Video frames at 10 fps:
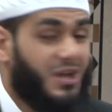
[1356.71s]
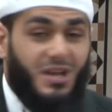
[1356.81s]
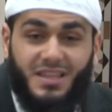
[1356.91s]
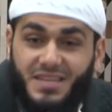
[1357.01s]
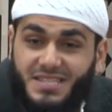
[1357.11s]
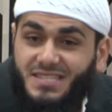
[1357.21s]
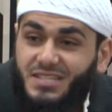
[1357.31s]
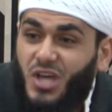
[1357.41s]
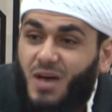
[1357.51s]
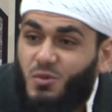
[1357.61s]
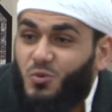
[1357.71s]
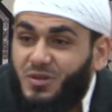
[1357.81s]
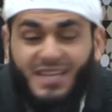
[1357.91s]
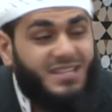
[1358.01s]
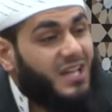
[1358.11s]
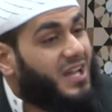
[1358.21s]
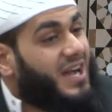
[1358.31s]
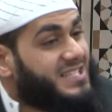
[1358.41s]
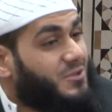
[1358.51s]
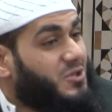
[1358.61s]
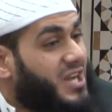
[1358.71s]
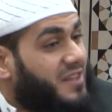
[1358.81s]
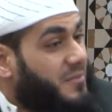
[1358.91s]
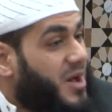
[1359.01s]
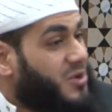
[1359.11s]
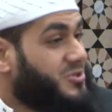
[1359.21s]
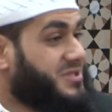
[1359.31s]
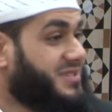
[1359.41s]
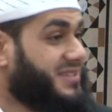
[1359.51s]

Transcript: Look, this is the time when we need Allah Azza wa Jal the most.